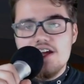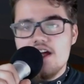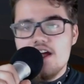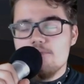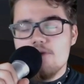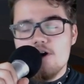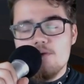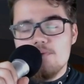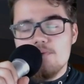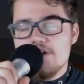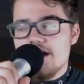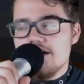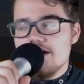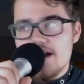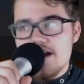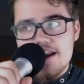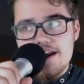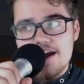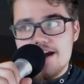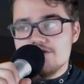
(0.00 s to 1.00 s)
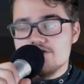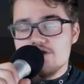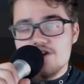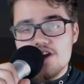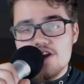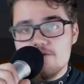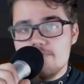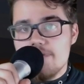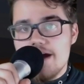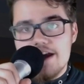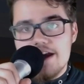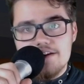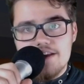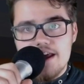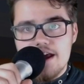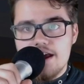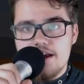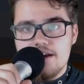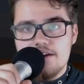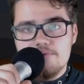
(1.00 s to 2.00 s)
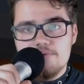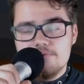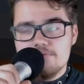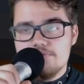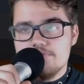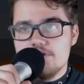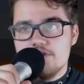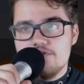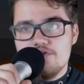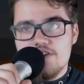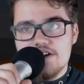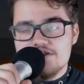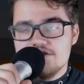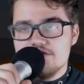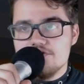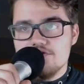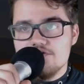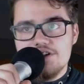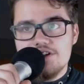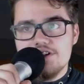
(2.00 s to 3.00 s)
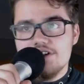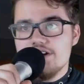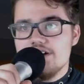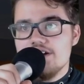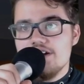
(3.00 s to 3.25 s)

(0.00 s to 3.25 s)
I'm hoping Atlanta has another bad day defensively.